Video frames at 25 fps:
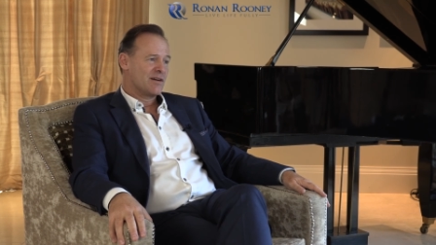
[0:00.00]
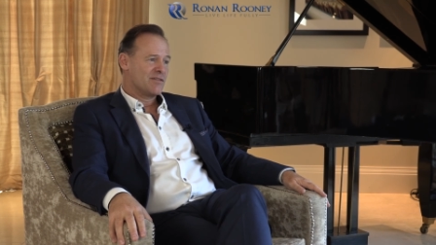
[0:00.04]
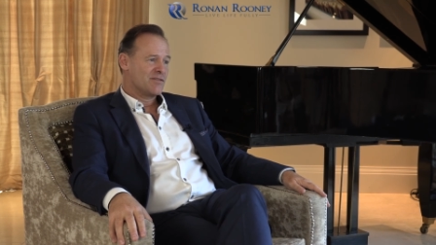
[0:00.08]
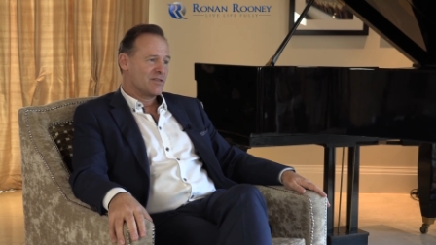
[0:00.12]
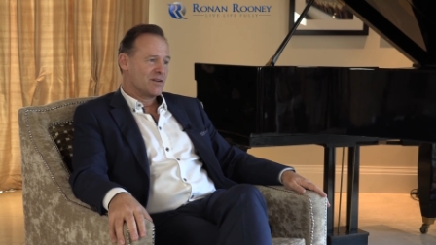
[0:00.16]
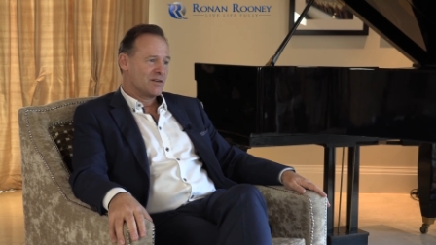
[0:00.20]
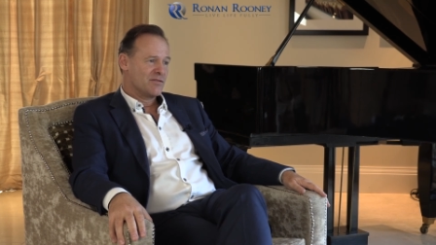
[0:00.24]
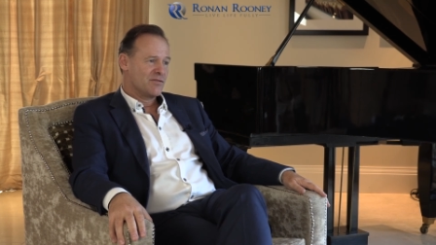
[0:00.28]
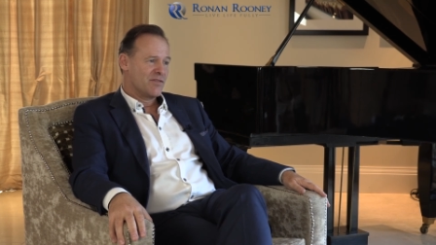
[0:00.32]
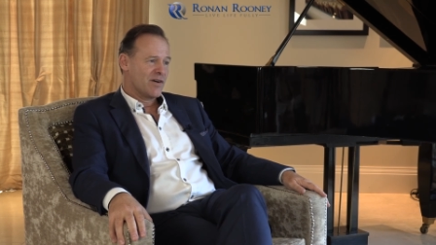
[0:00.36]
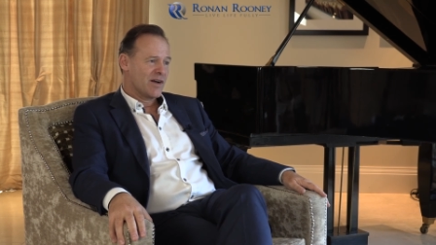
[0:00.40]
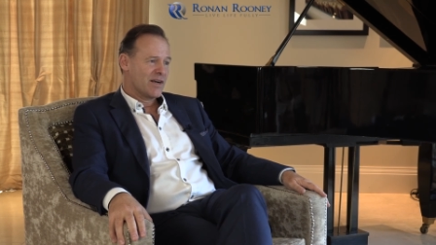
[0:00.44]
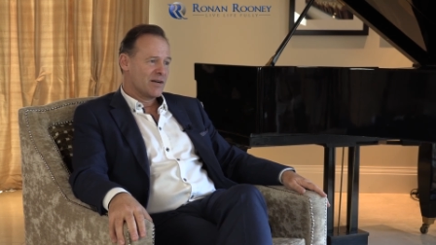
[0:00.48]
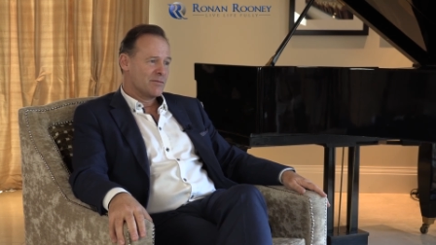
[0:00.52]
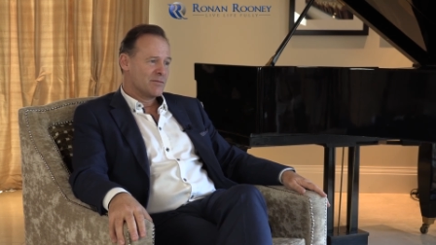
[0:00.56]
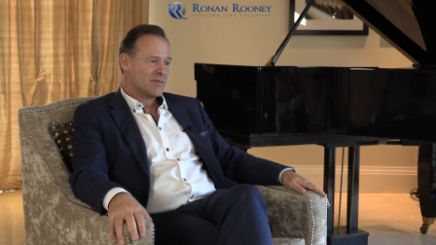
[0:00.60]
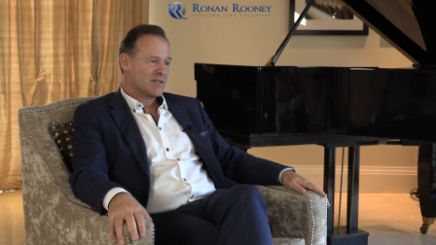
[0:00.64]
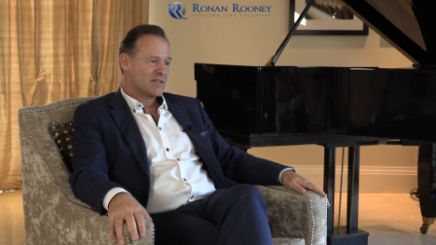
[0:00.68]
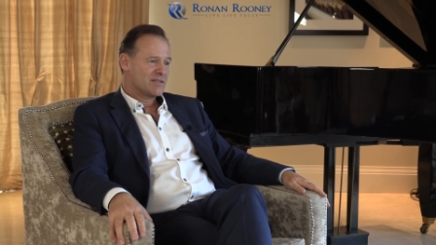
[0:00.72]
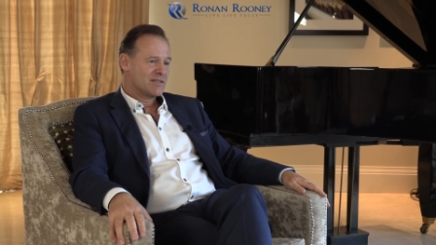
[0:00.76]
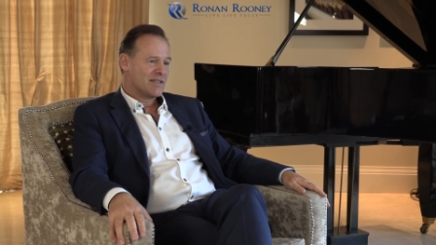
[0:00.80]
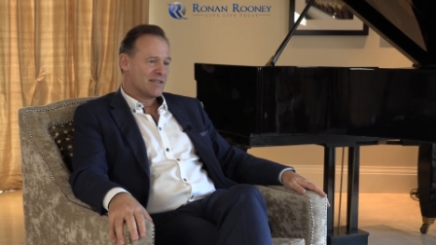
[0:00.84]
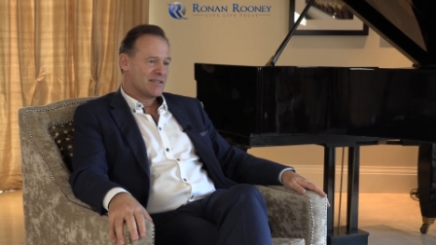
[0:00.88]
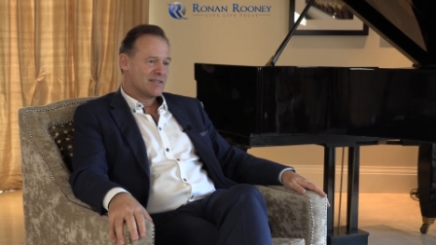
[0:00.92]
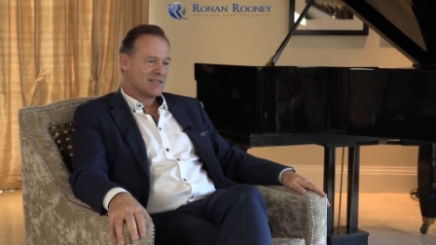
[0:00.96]
of an
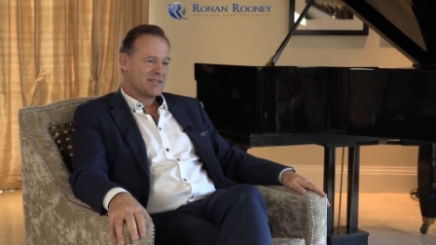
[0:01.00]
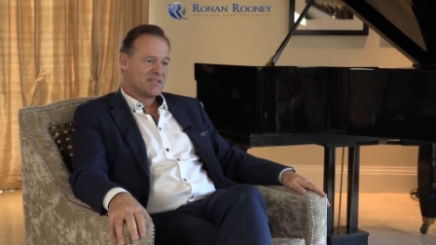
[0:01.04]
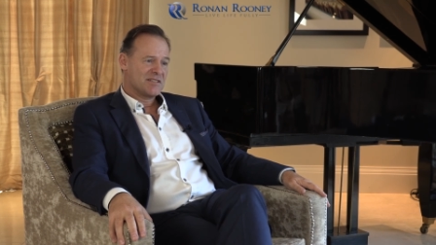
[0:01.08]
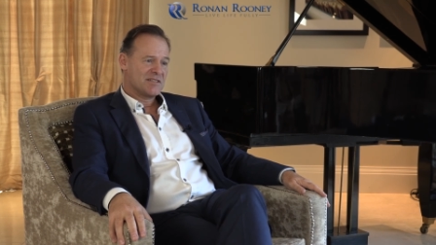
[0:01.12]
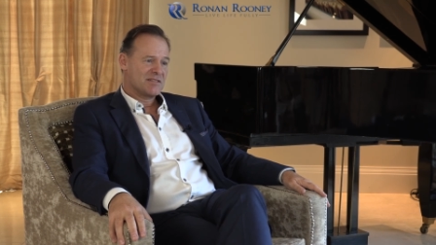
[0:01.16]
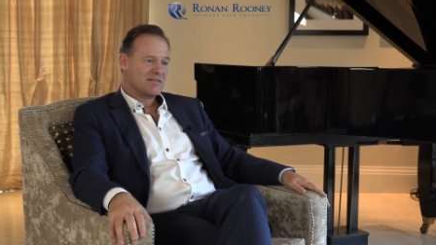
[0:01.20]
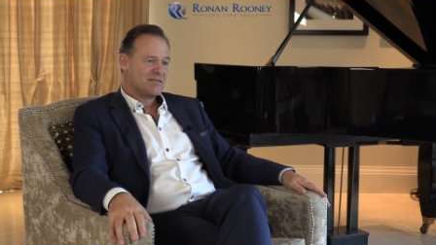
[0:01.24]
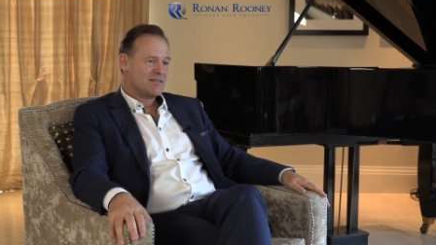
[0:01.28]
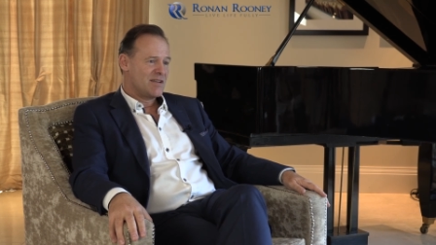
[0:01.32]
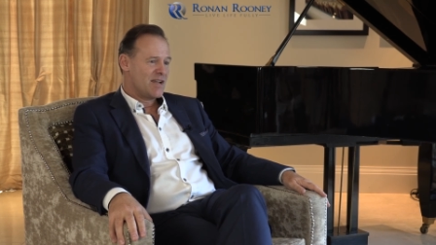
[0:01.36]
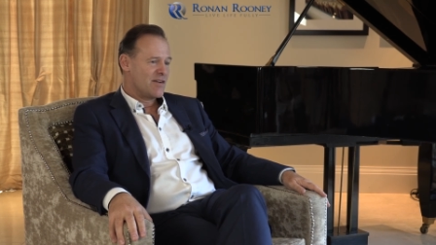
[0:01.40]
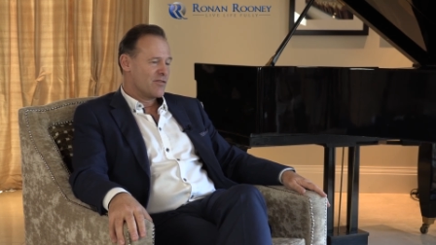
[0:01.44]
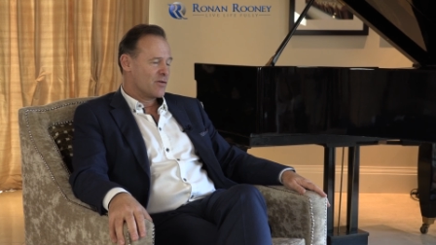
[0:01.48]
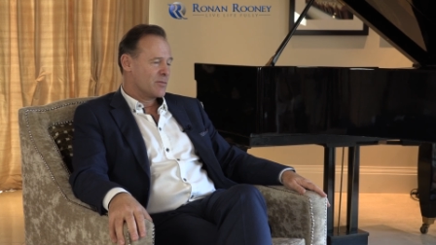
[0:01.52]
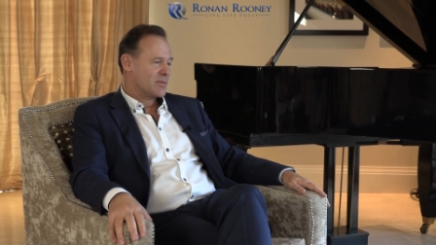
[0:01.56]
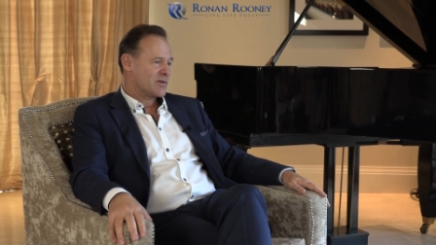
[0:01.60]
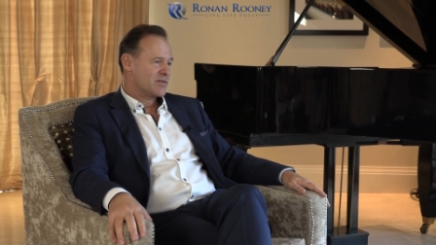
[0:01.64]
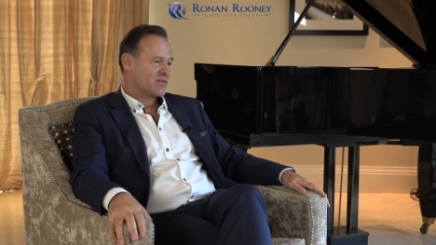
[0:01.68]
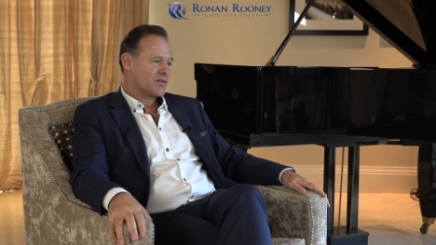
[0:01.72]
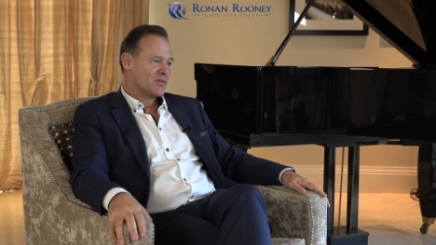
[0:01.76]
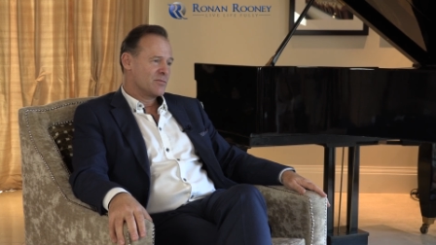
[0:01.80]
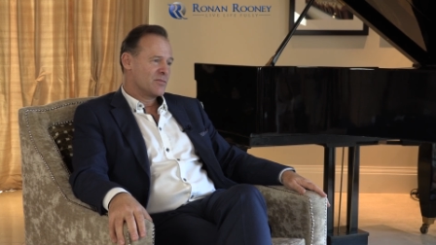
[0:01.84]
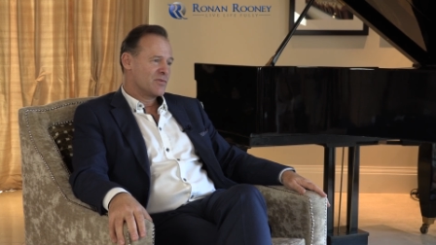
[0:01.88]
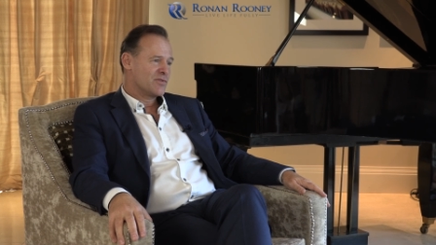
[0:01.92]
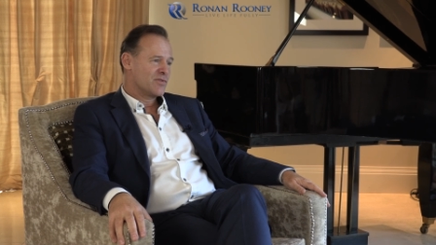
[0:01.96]
environment that has never
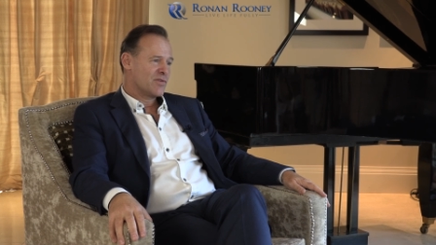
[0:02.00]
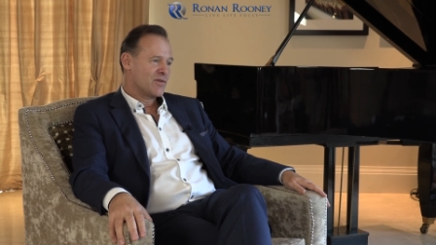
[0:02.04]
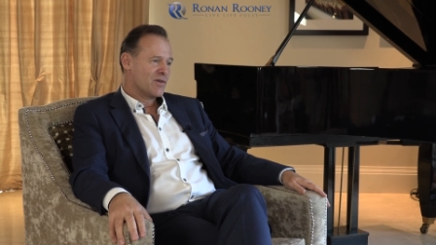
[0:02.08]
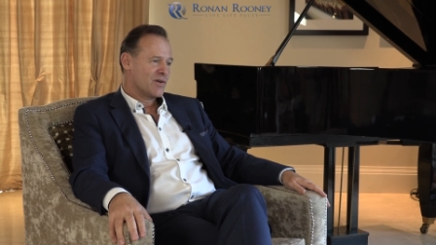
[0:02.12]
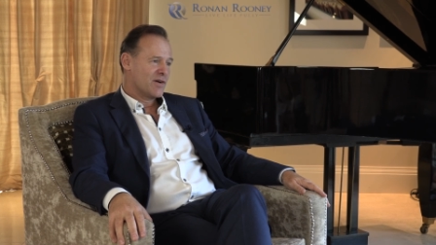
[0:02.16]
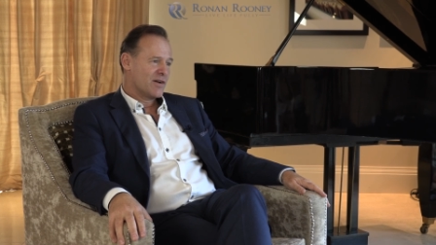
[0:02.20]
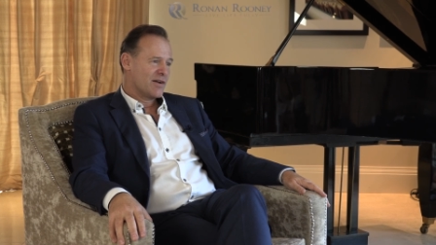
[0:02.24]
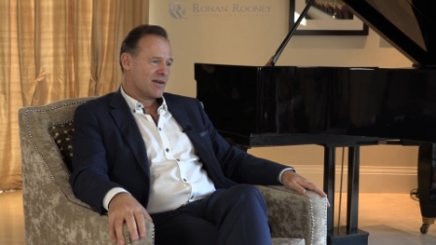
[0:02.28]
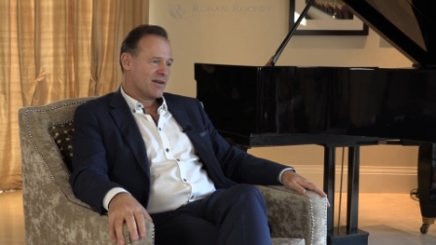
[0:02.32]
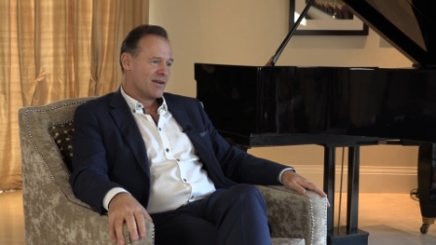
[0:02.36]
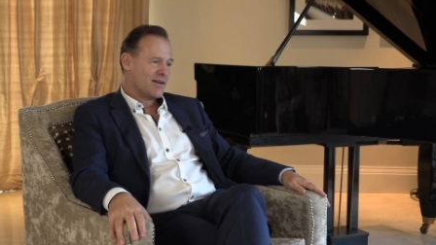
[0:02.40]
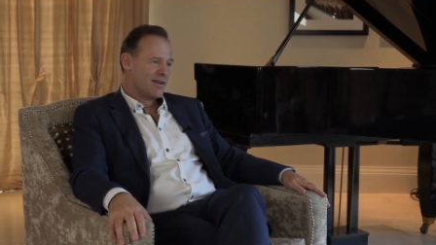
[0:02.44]
been done before.